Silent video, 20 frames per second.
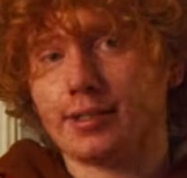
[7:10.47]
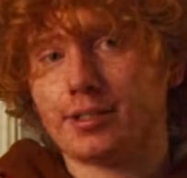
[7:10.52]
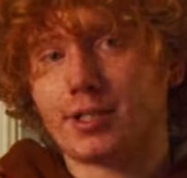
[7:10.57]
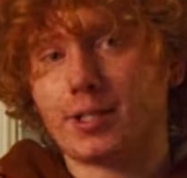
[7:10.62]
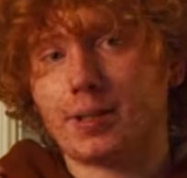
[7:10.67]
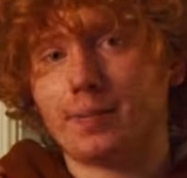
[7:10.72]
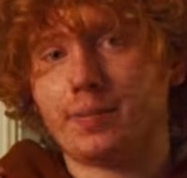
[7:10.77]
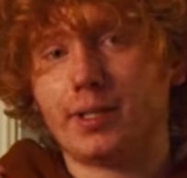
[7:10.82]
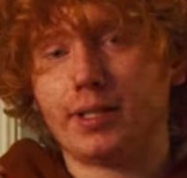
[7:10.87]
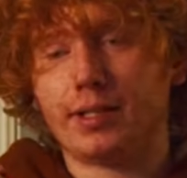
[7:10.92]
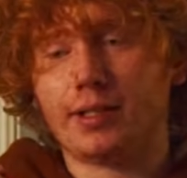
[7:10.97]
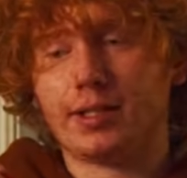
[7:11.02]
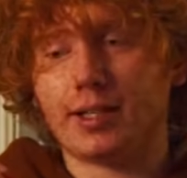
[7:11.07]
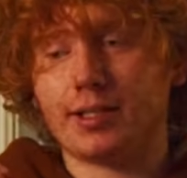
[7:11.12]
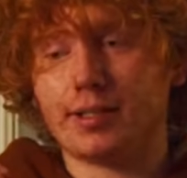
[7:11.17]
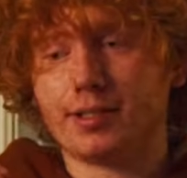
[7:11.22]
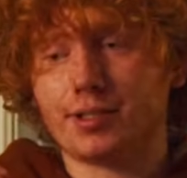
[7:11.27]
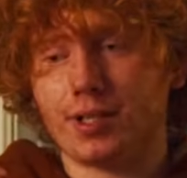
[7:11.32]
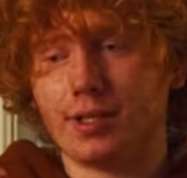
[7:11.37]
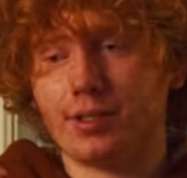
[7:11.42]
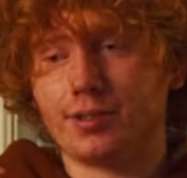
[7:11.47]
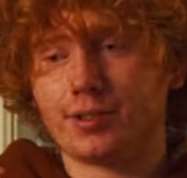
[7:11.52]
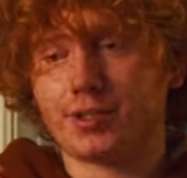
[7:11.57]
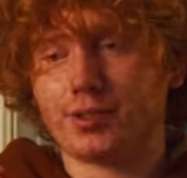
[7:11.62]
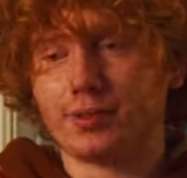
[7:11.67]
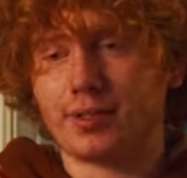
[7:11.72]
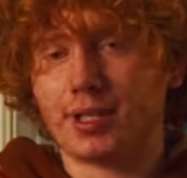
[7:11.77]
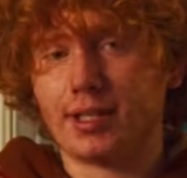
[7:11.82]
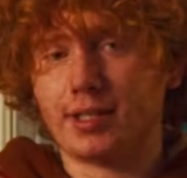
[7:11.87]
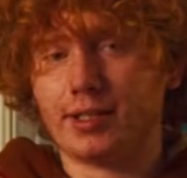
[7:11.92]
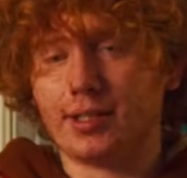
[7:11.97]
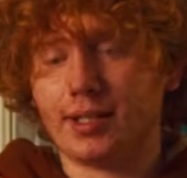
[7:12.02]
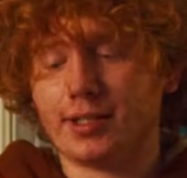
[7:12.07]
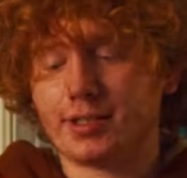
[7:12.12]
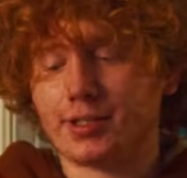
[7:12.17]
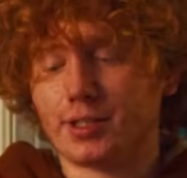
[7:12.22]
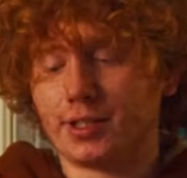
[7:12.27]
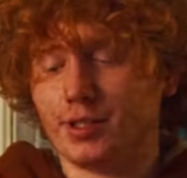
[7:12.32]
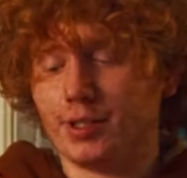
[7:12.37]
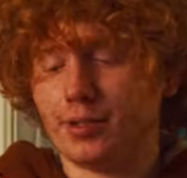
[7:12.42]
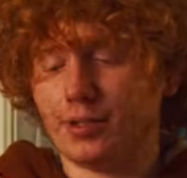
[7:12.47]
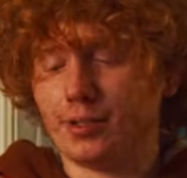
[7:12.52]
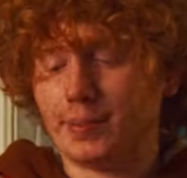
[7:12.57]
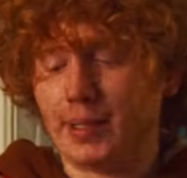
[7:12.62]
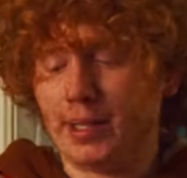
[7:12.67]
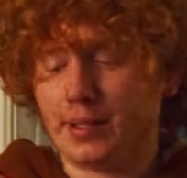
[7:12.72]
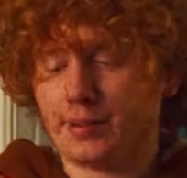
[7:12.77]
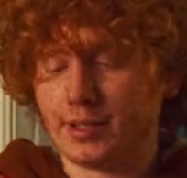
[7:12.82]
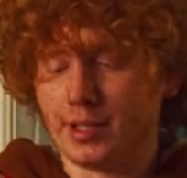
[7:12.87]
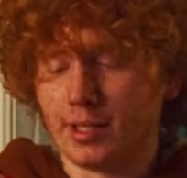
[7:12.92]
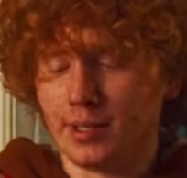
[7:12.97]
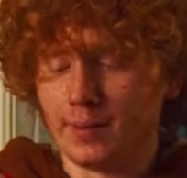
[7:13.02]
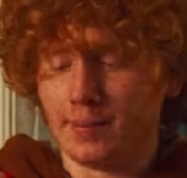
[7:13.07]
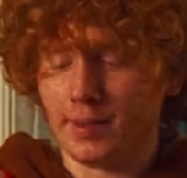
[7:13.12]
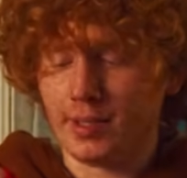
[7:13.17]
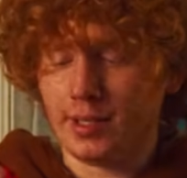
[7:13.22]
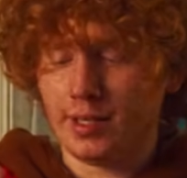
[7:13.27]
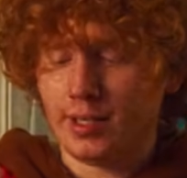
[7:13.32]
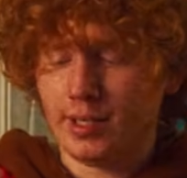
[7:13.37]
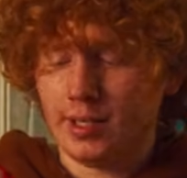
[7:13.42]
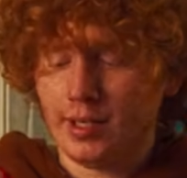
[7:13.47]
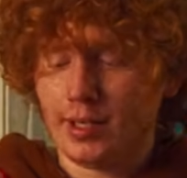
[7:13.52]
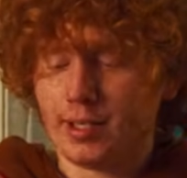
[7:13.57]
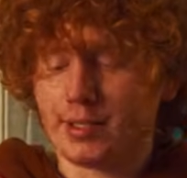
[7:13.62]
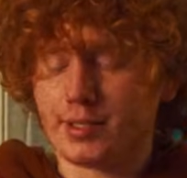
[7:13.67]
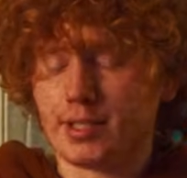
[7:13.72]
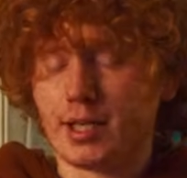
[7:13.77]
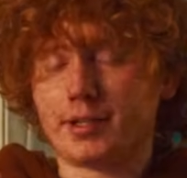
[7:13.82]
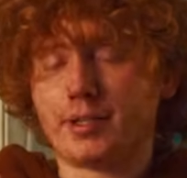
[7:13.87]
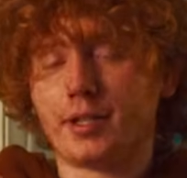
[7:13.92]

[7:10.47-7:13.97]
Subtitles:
something that is also kind of nice to note about them is that